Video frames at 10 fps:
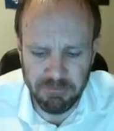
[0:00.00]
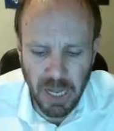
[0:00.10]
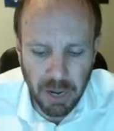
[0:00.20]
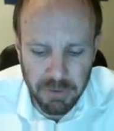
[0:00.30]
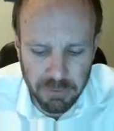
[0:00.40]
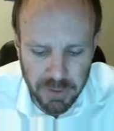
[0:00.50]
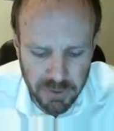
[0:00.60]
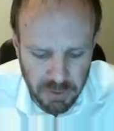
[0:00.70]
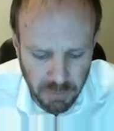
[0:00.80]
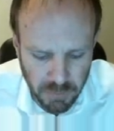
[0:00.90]
I've never done
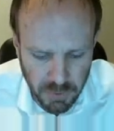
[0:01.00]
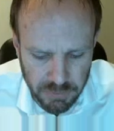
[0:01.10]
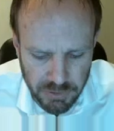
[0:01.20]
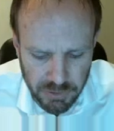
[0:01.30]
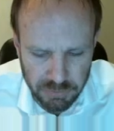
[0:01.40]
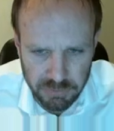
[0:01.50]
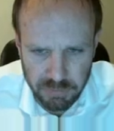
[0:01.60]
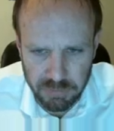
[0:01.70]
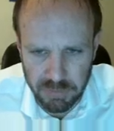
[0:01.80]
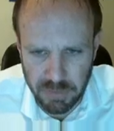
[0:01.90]
this before, so
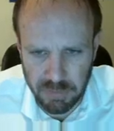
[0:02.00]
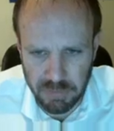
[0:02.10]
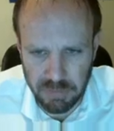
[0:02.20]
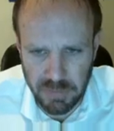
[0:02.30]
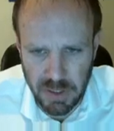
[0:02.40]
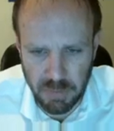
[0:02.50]
that's